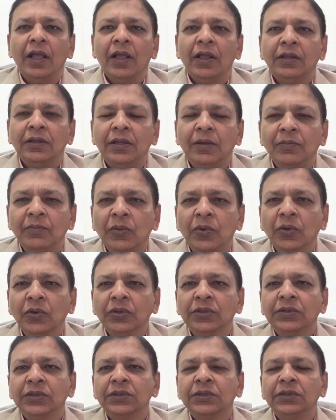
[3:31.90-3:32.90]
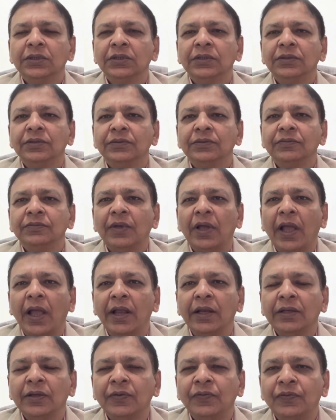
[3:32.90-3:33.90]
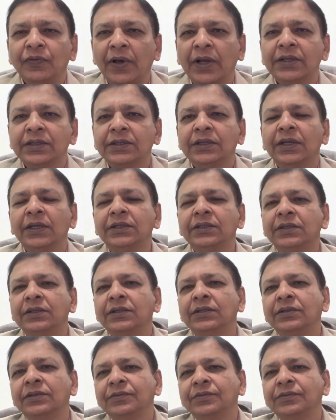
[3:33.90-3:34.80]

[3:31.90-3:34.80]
The most and the fastest